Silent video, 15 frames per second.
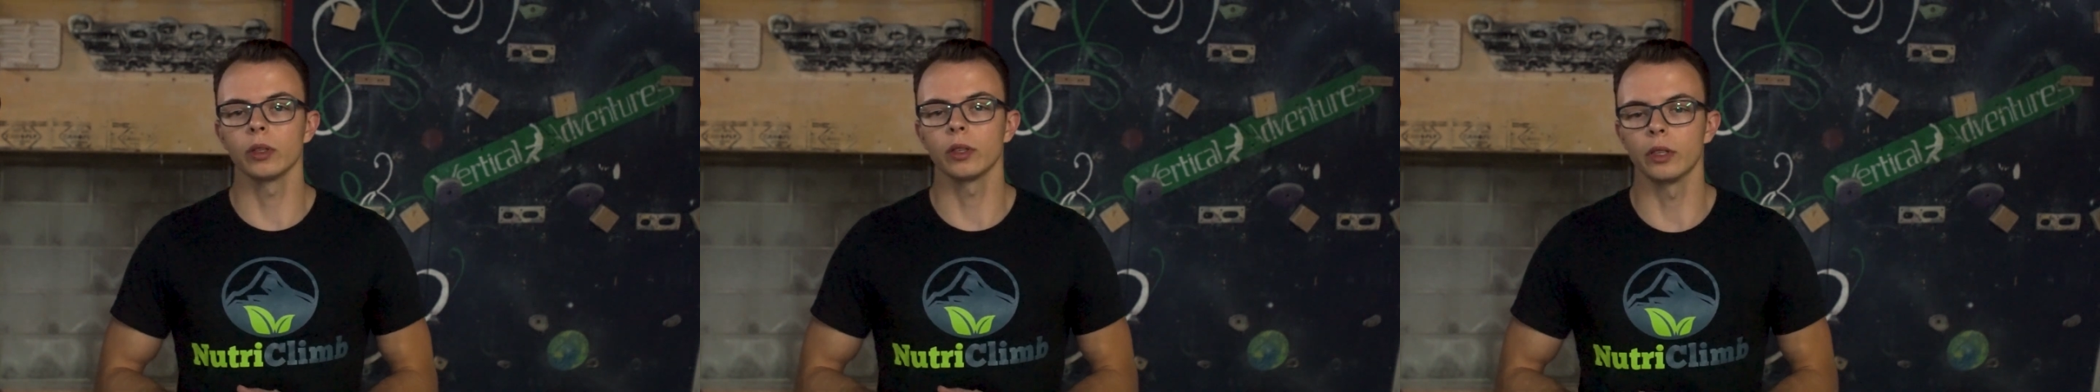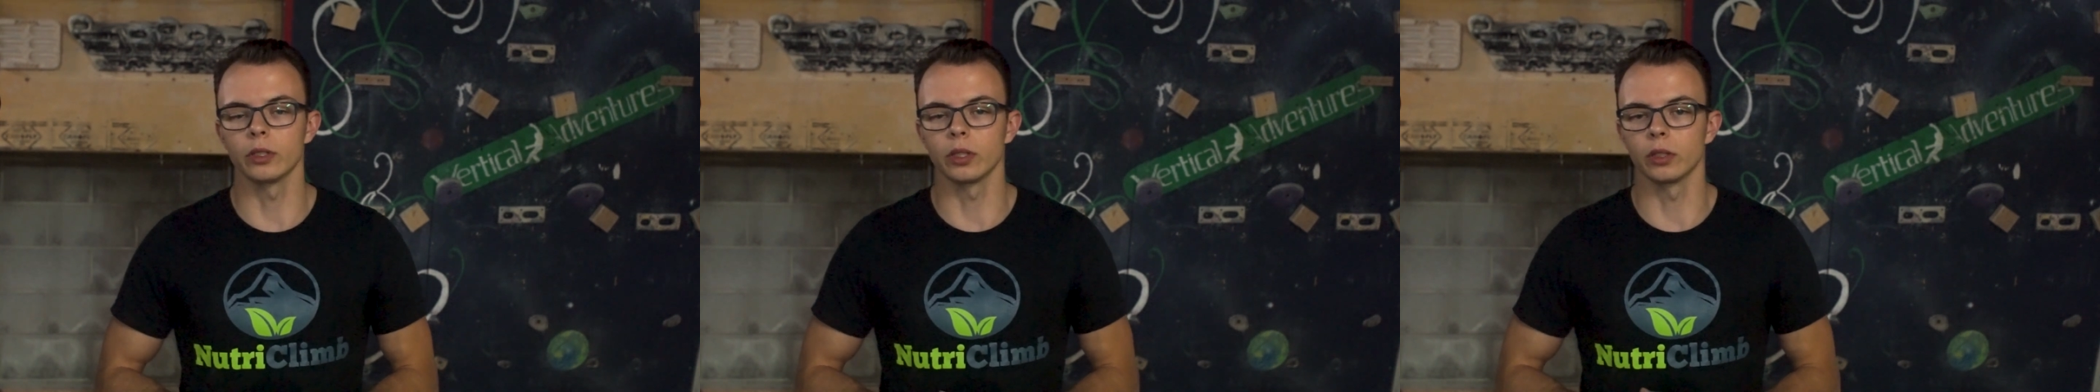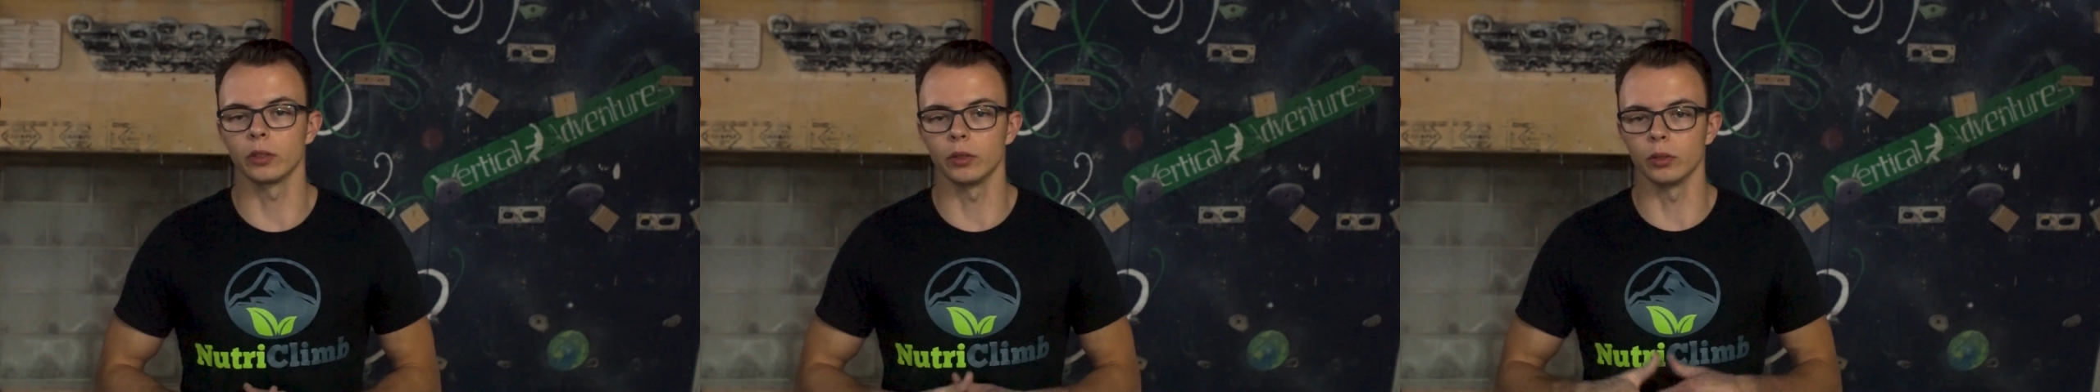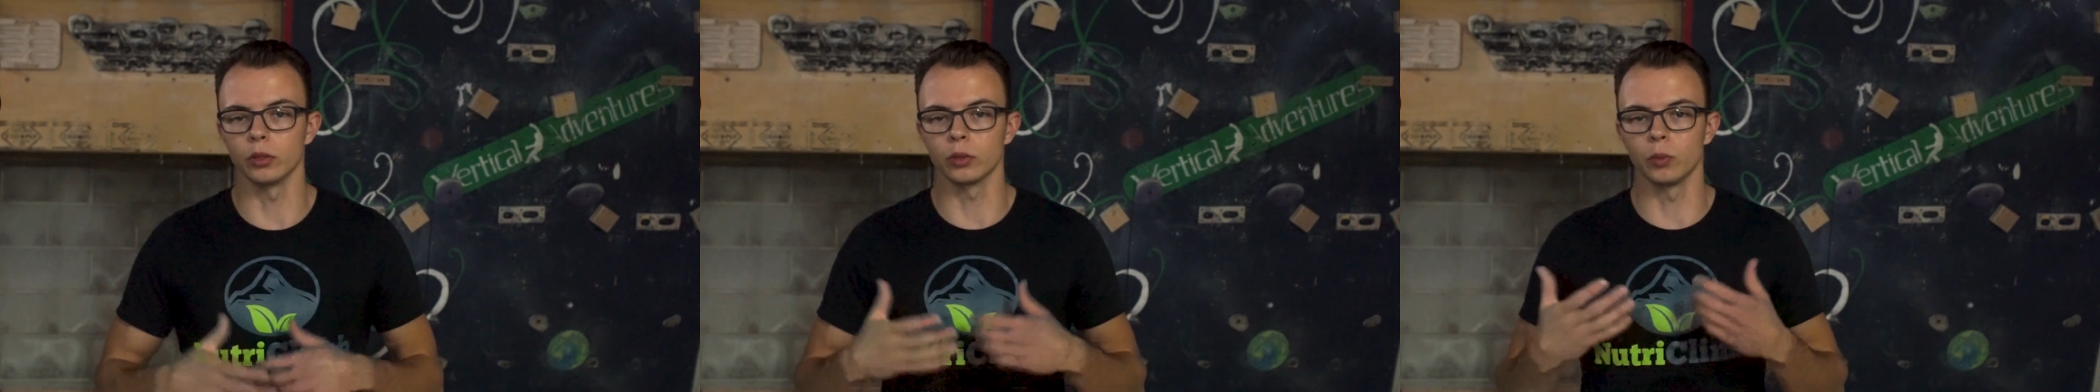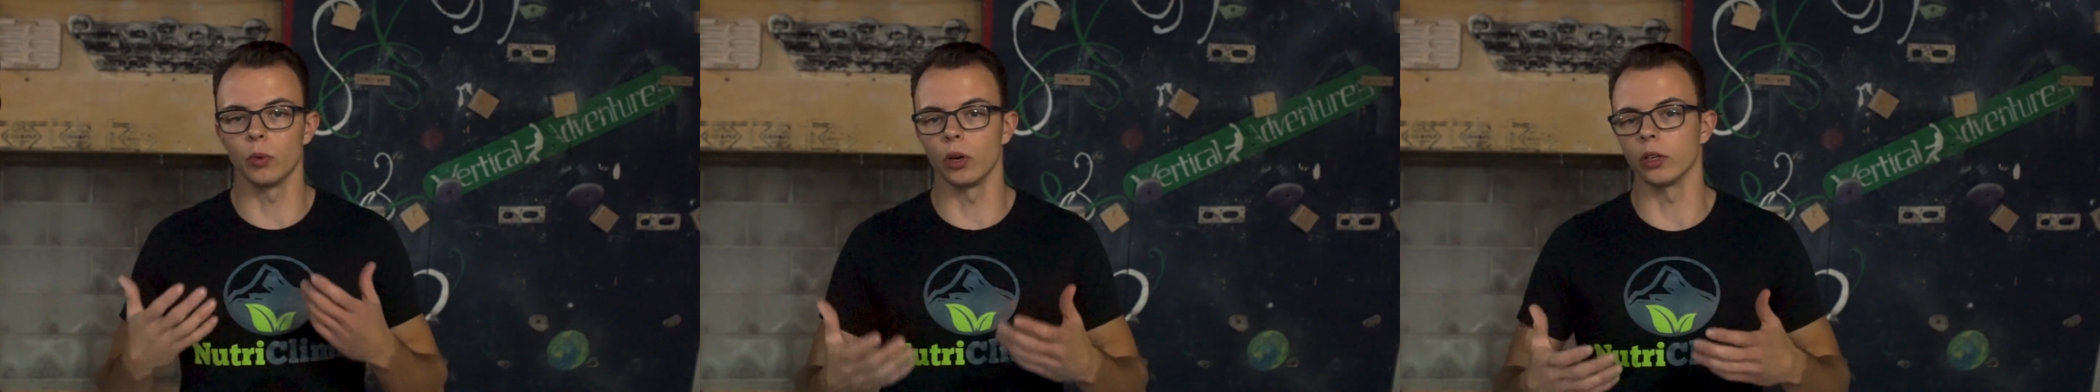is that you
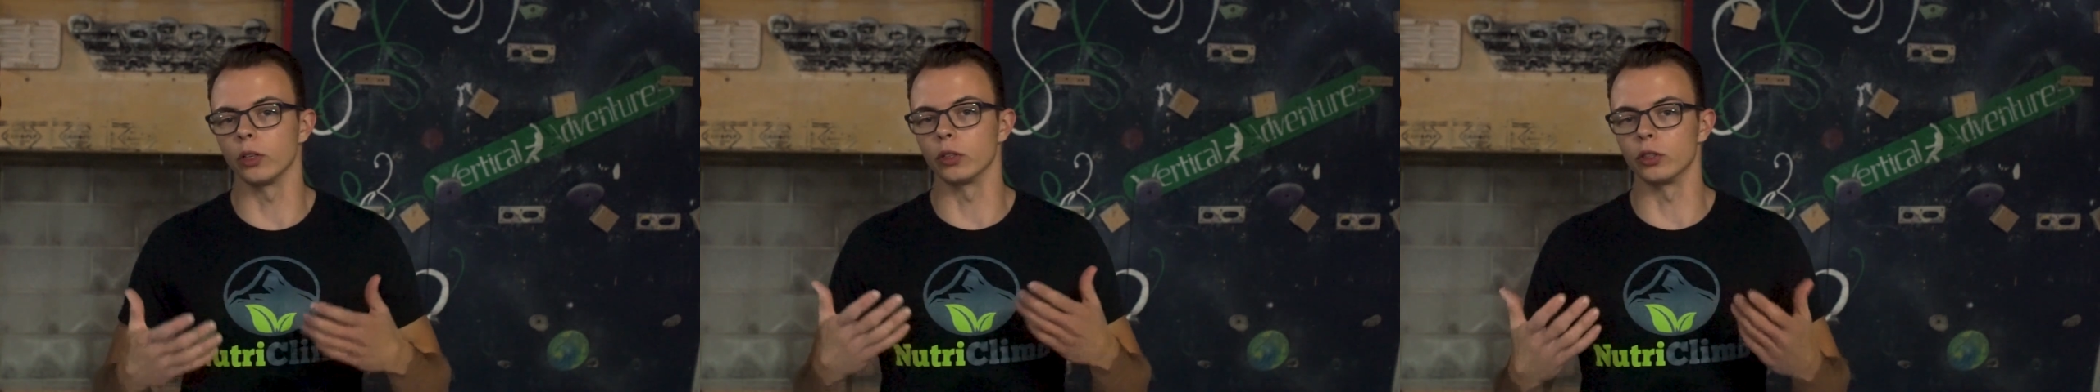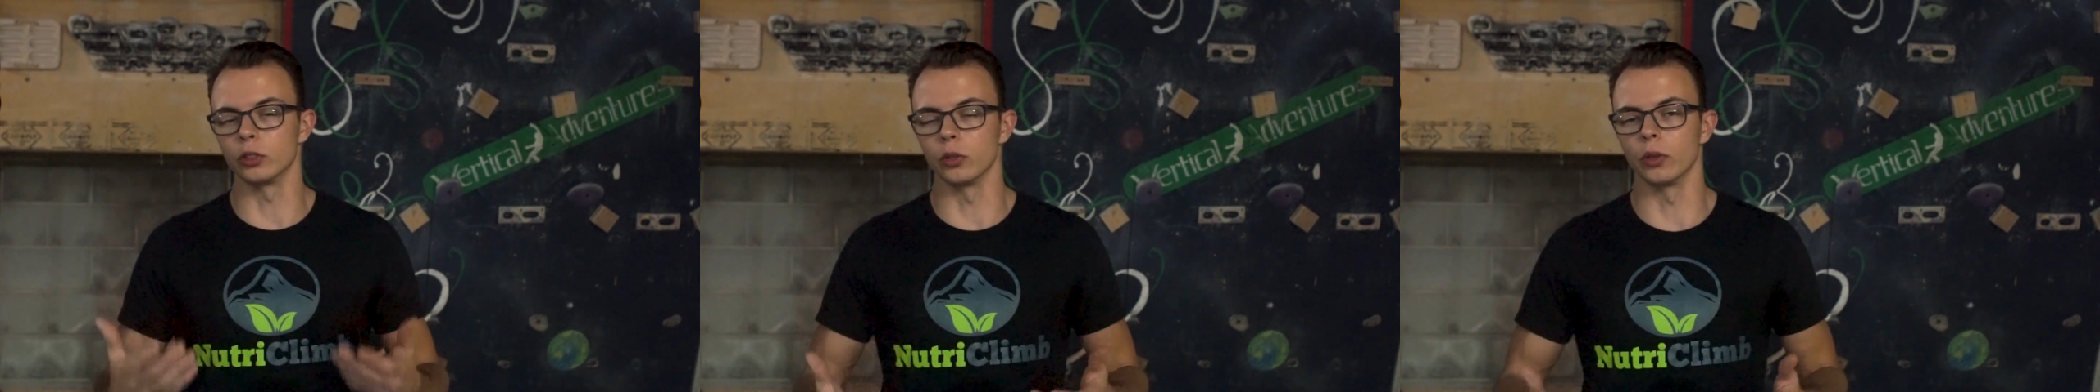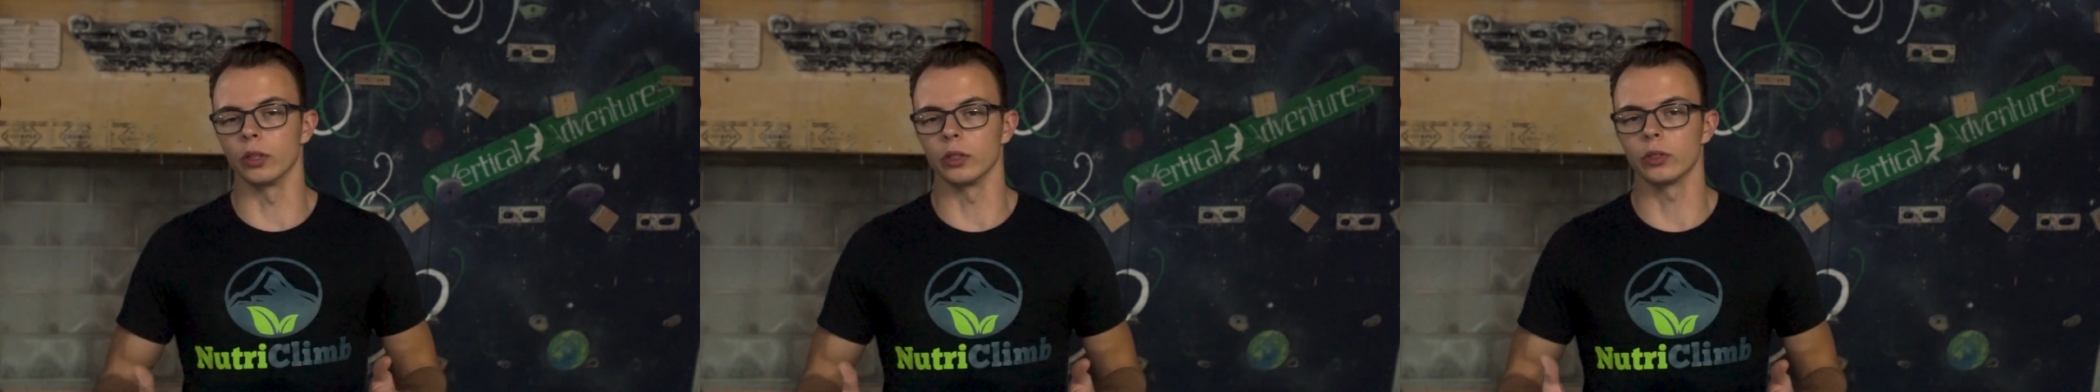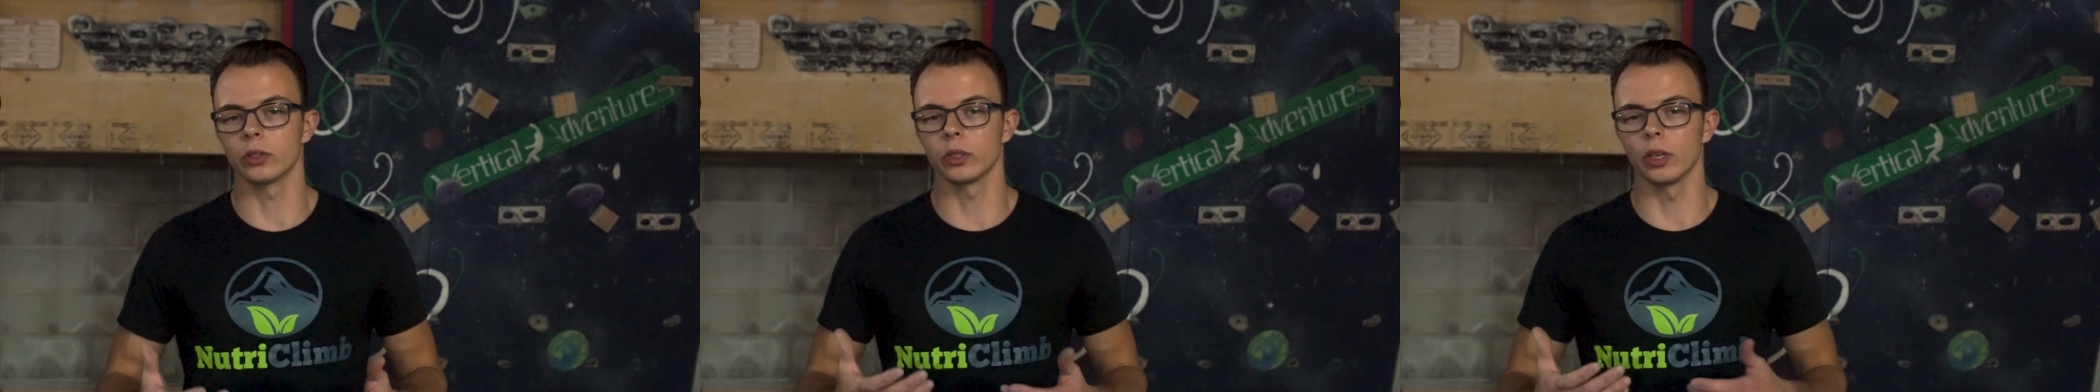just want your joints